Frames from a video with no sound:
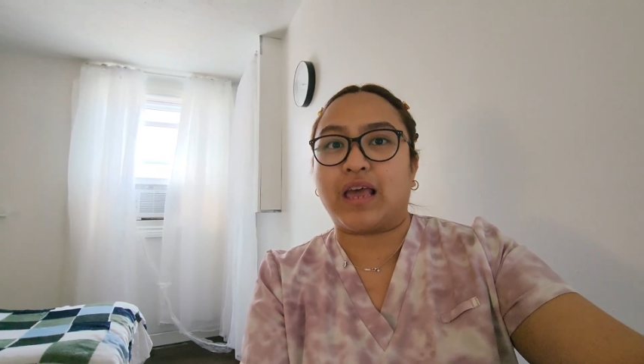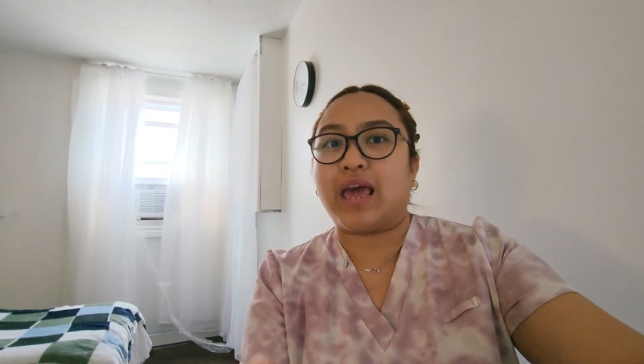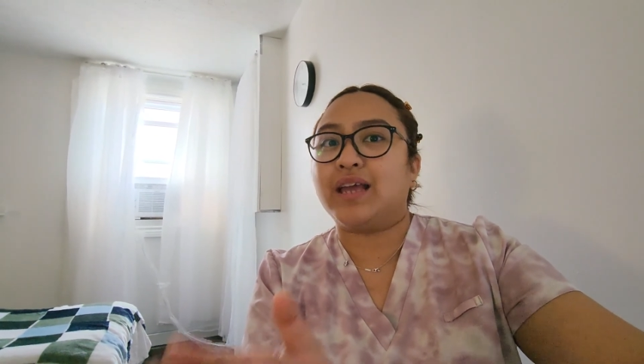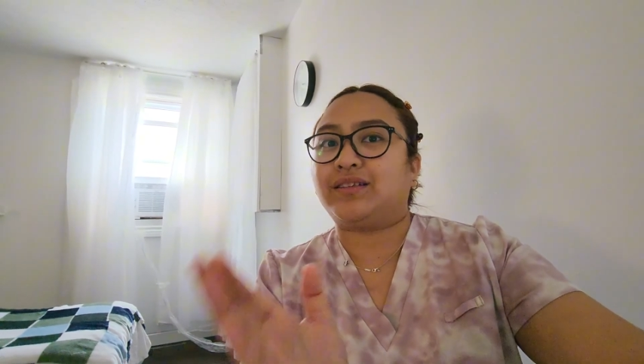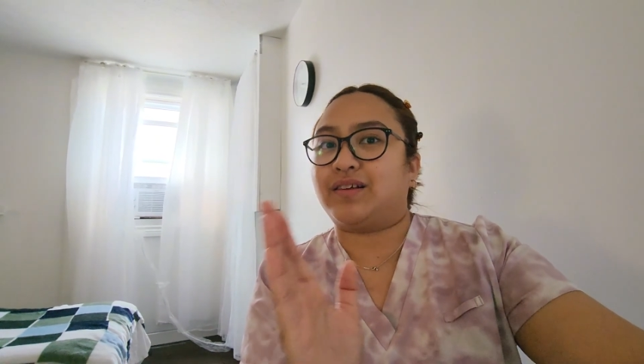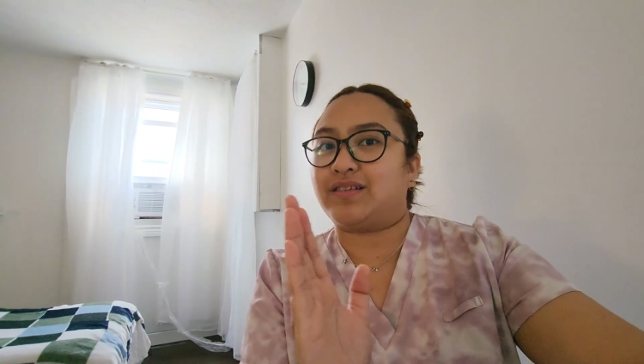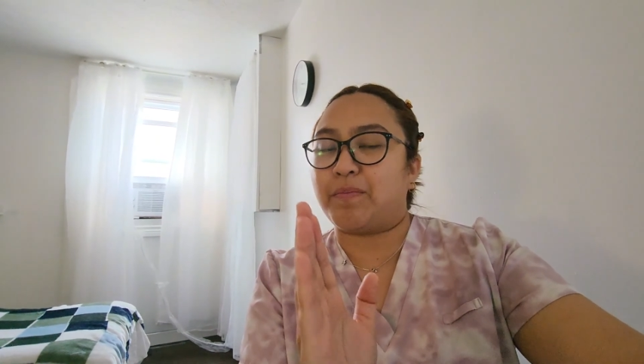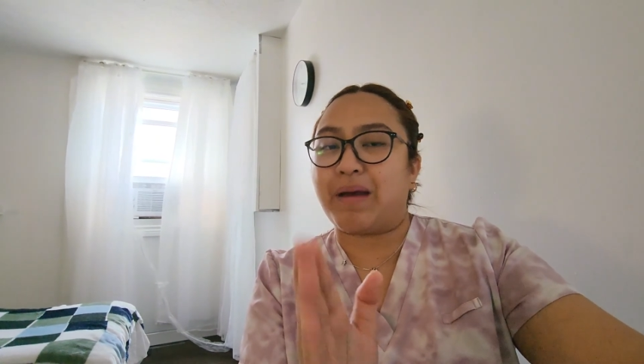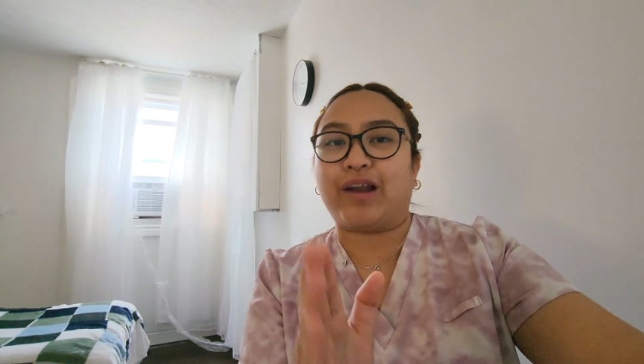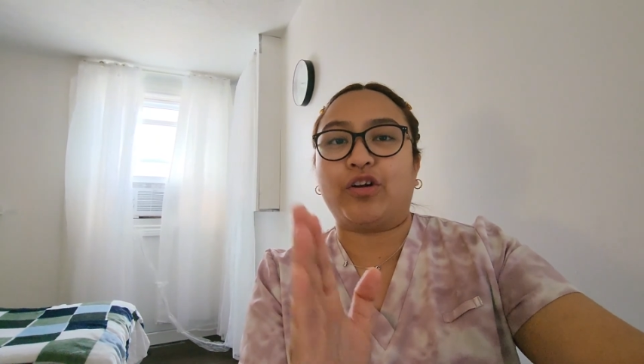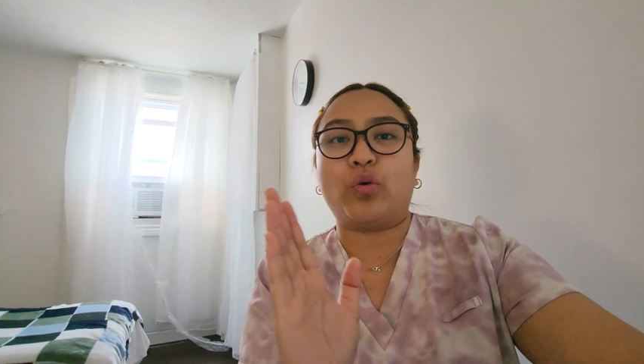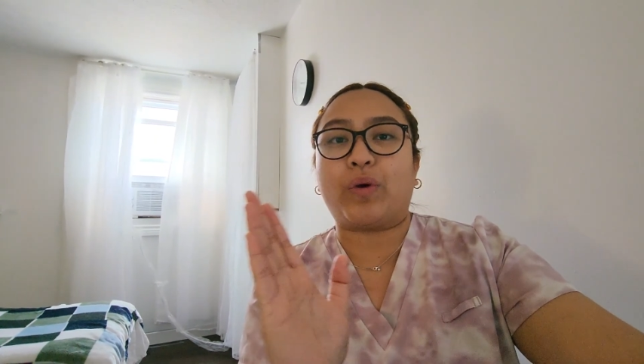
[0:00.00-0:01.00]
It doesn't
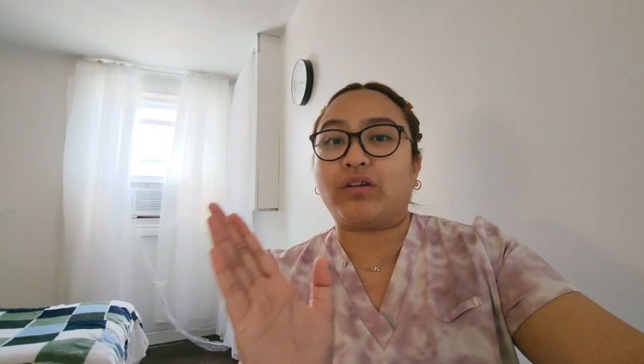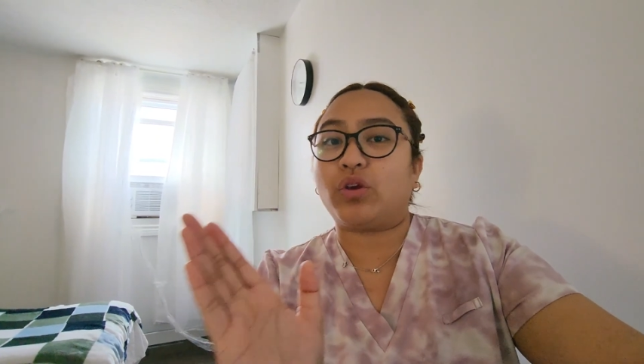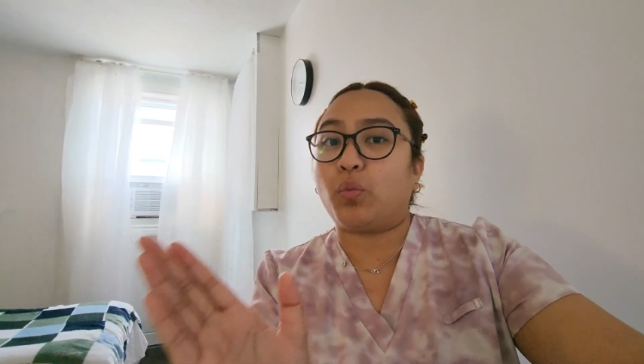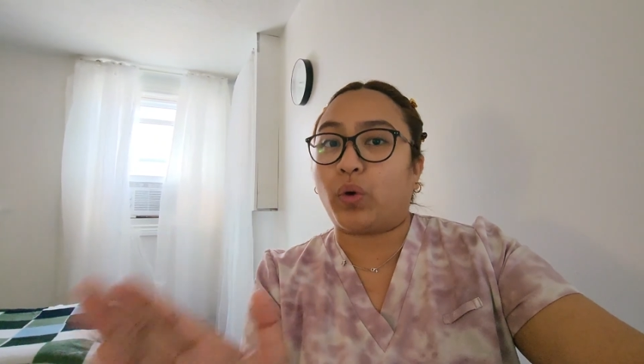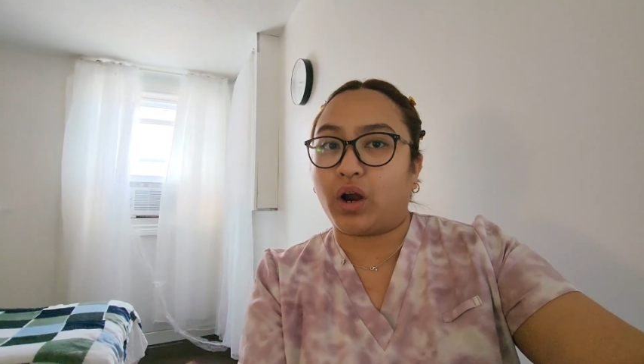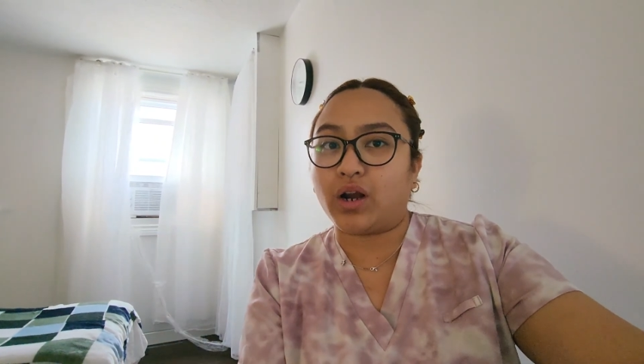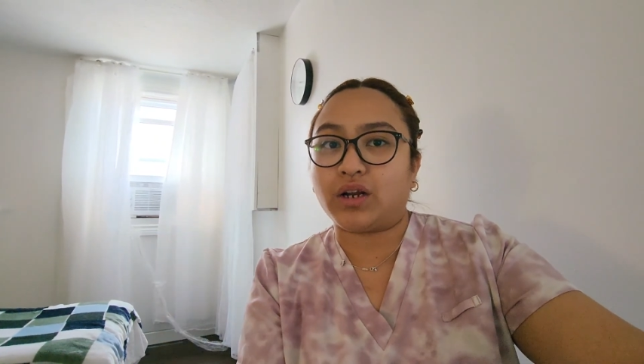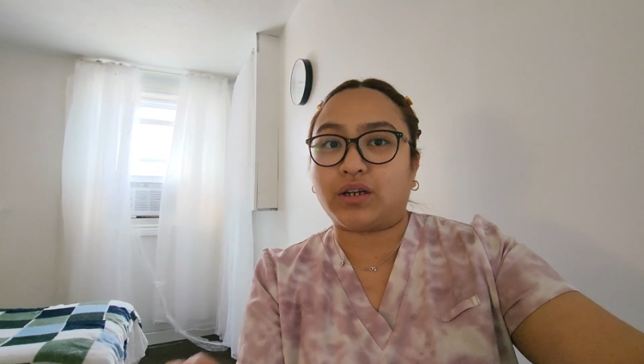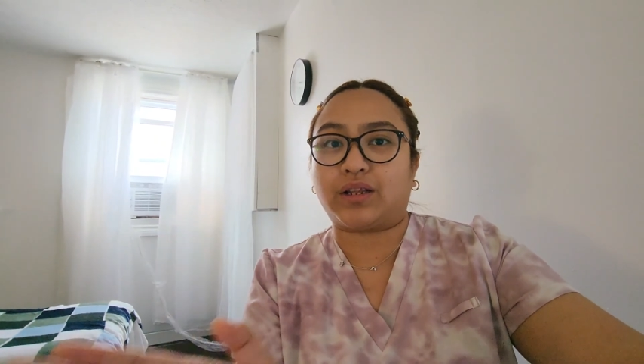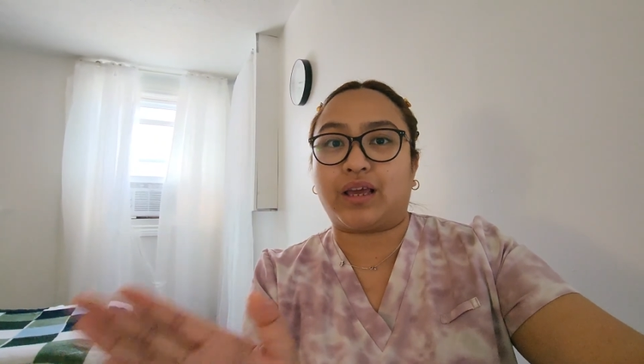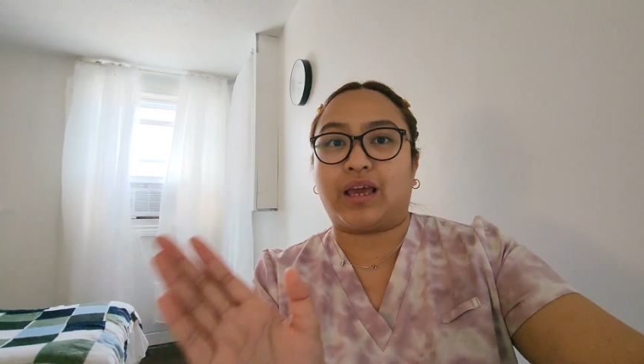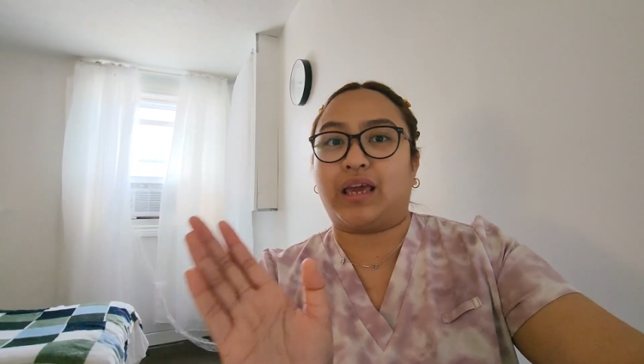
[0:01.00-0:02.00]
matter where you work,
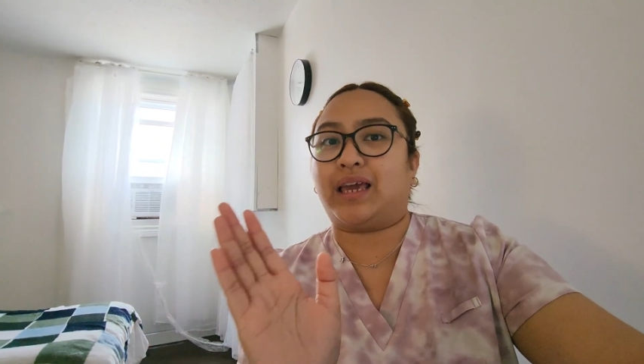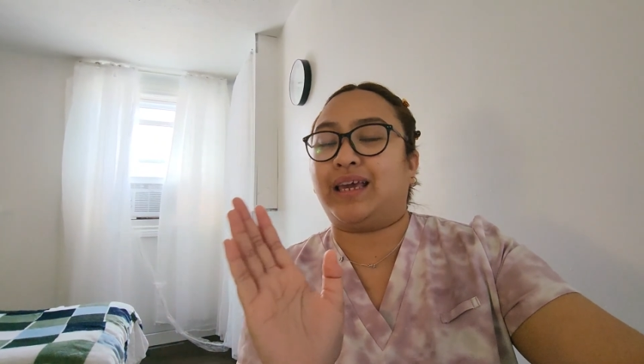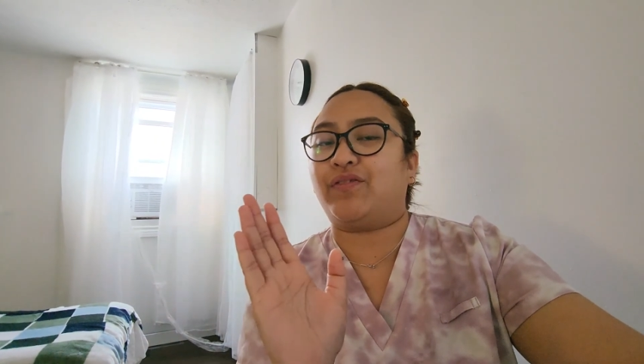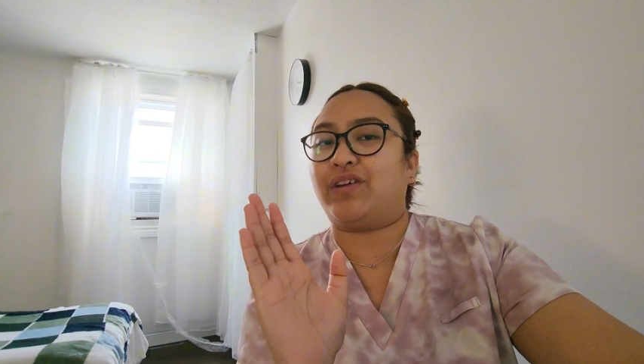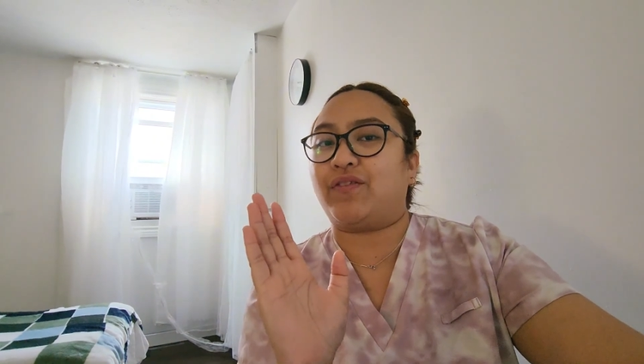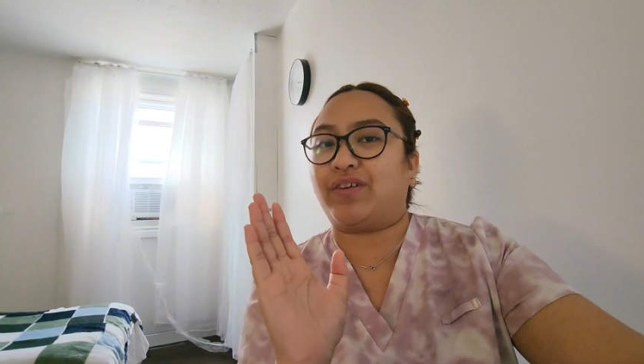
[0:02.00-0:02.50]
even